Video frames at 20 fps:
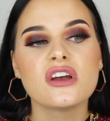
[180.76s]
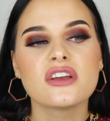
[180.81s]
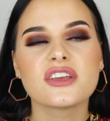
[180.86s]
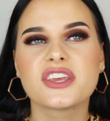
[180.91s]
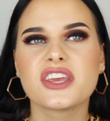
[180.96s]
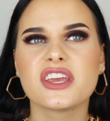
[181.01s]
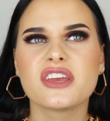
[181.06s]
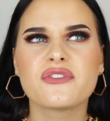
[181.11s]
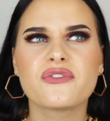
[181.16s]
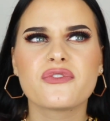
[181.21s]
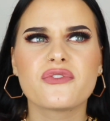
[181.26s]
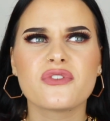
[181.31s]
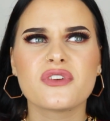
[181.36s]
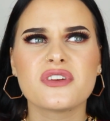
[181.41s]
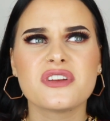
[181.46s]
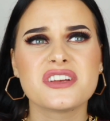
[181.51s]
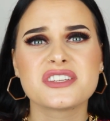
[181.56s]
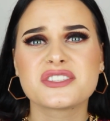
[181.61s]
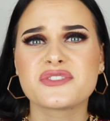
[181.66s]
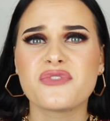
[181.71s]
give
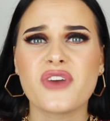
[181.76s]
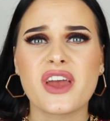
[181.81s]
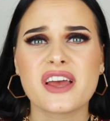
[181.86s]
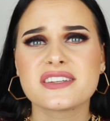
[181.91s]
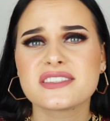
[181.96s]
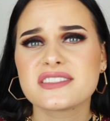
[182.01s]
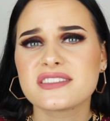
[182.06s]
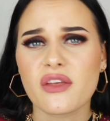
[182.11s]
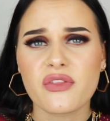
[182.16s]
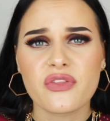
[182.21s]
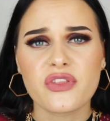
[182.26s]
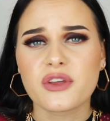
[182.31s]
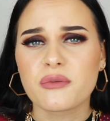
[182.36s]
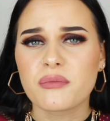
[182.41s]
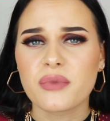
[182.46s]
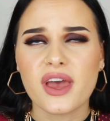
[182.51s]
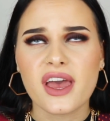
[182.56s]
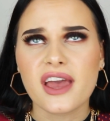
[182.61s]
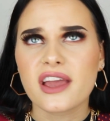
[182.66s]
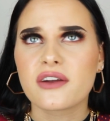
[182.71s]
his fans something
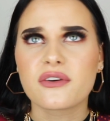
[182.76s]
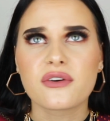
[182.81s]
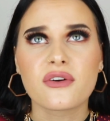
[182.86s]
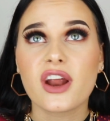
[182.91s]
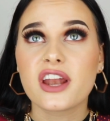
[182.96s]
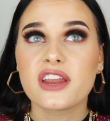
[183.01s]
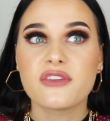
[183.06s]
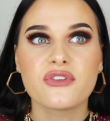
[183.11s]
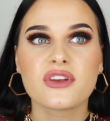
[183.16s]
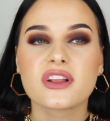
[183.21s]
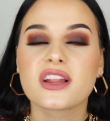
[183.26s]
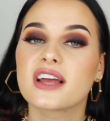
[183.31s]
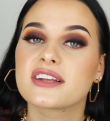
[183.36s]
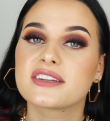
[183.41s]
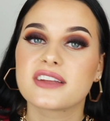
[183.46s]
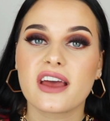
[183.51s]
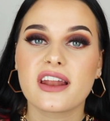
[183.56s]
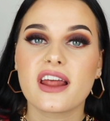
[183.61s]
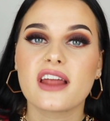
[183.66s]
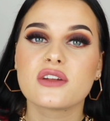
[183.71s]
back or anything like
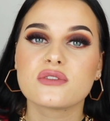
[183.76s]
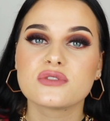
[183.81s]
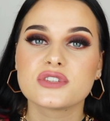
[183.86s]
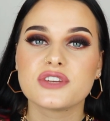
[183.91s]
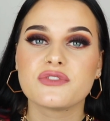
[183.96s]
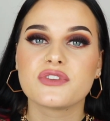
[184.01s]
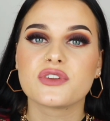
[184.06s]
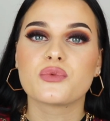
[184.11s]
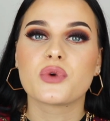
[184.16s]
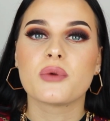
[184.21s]
that. I don't even